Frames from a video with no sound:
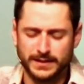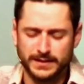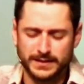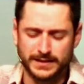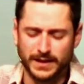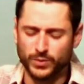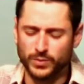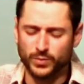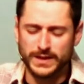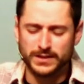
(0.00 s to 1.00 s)
God, that
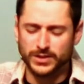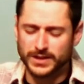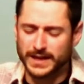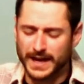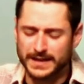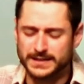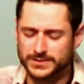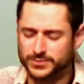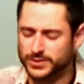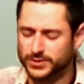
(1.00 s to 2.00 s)
when we look at
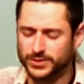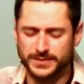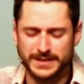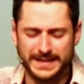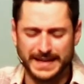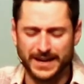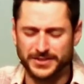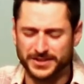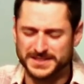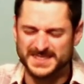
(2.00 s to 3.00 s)
Israel and how
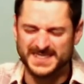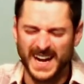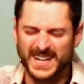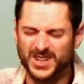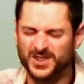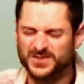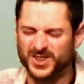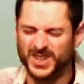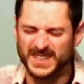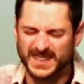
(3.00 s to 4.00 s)
their desire
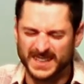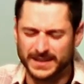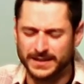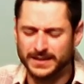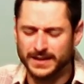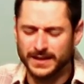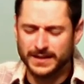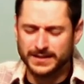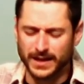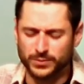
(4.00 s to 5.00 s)
for a king,
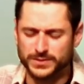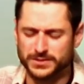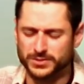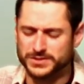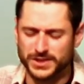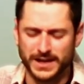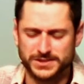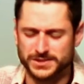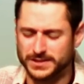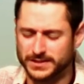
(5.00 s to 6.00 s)
God, was a
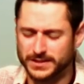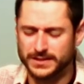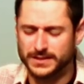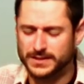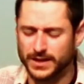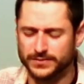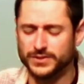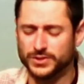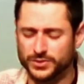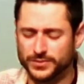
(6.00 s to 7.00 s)
rejection of
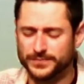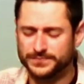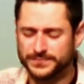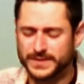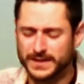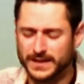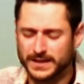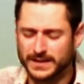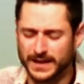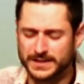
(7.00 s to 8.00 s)
you.
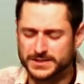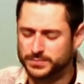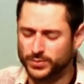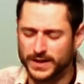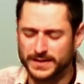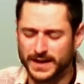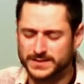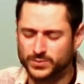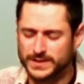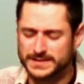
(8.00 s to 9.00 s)
God, I just pray that
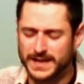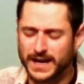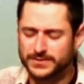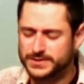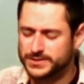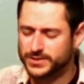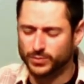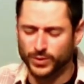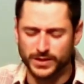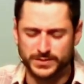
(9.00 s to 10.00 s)
as we dive into your
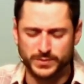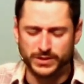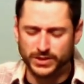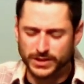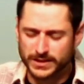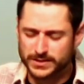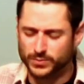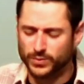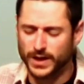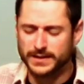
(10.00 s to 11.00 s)
word, as we look into
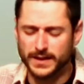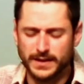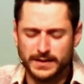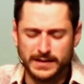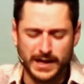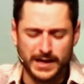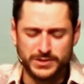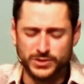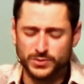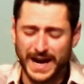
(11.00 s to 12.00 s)
what um,
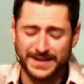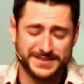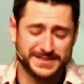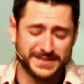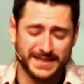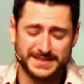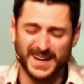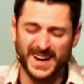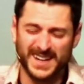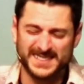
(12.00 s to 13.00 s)
you have to say
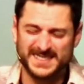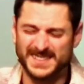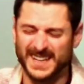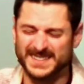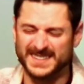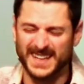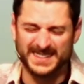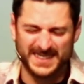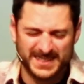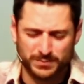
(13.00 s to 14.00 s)
to us at,
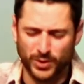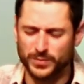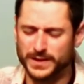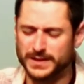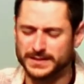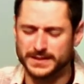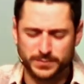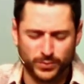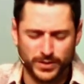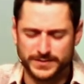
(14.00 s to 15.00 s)
at this moment, this
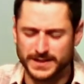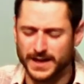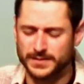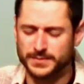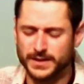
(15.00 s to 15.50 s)
point of time,